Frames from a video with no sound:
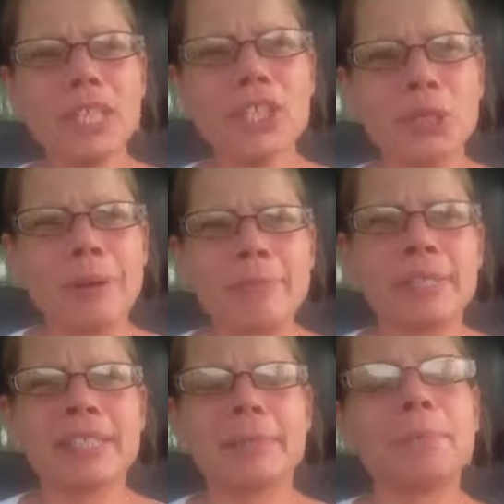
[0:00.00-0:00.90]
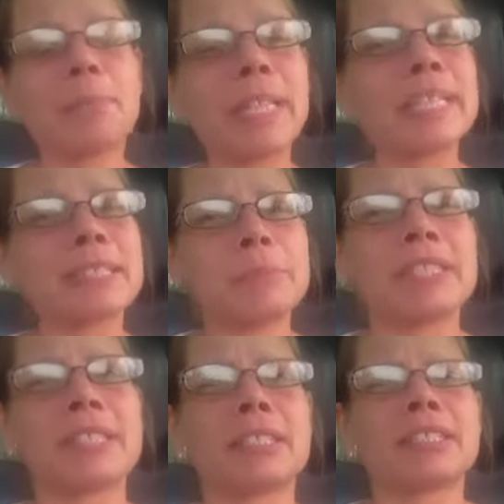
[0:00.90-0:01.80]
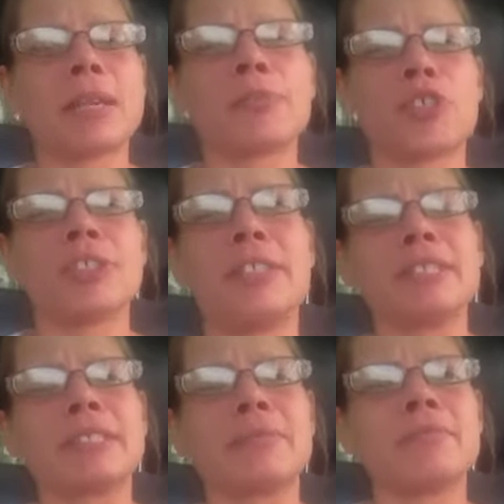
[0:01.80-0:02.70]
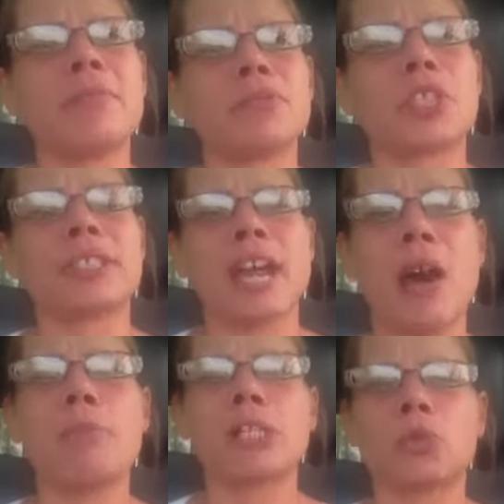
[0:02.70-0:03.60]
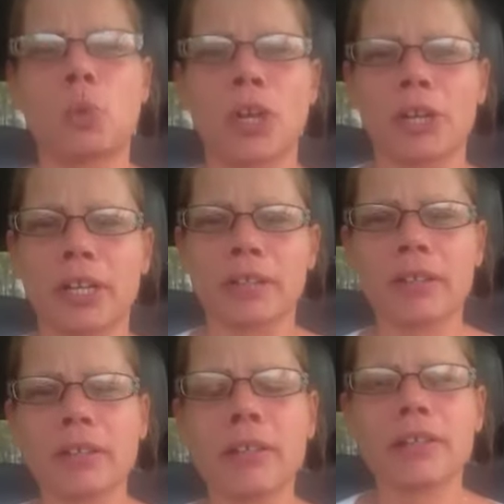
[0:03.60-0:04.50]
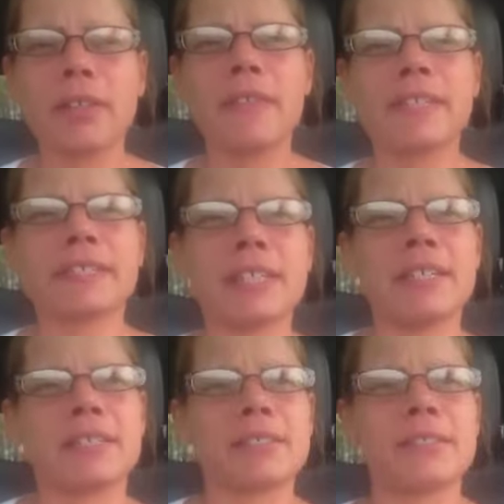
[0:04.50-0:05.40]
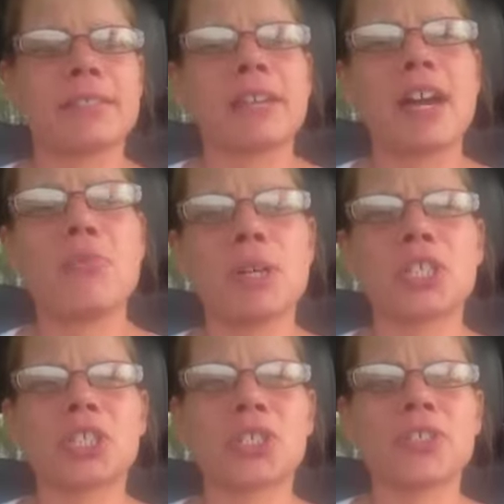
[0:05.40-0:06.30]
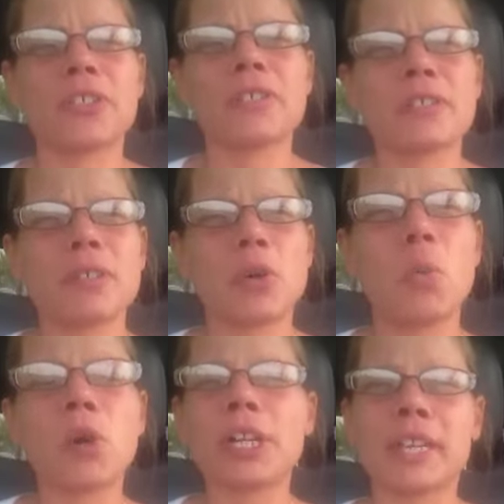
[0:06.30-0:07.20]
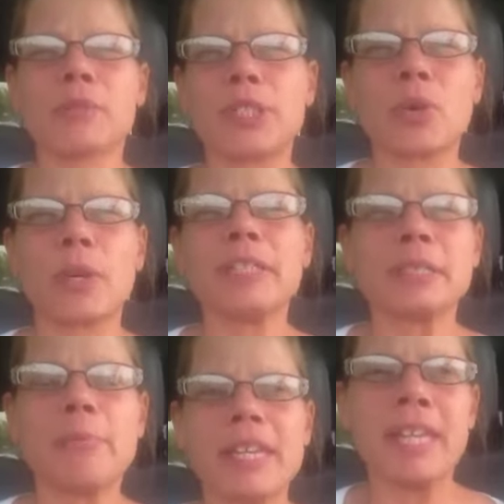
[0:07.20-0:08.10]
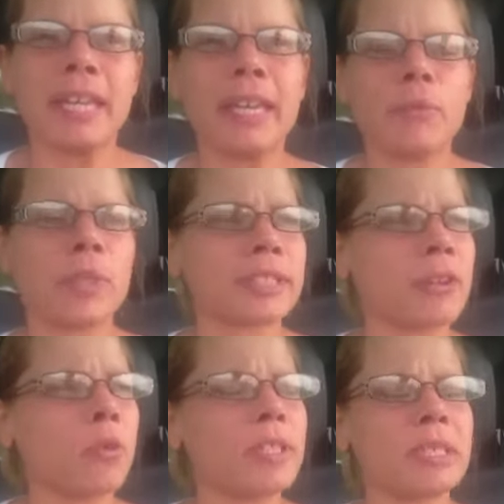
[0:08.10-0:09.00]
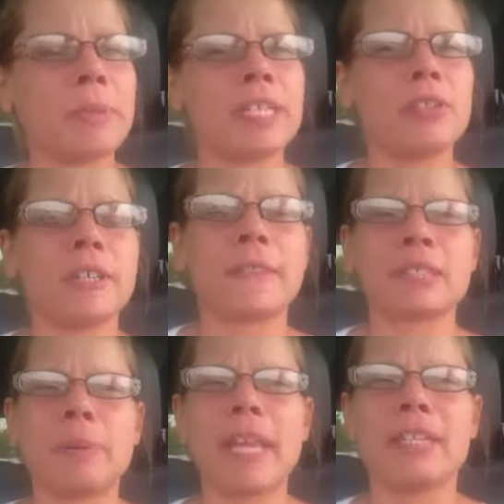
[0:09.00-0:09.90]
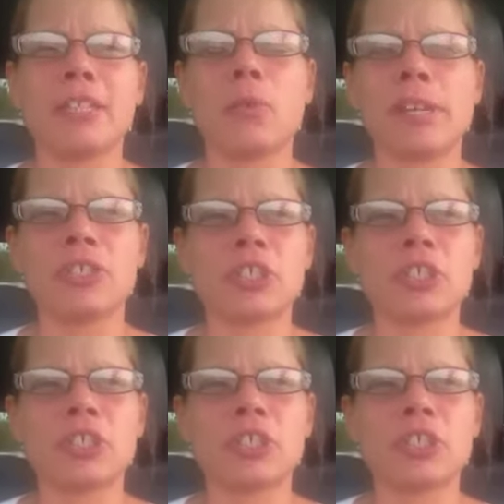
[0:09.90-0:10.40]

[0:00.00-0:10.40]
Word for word: so my big biggest misconception is just how much work this is, how much work it was going to be. It wasn't going to be you get this band and the weight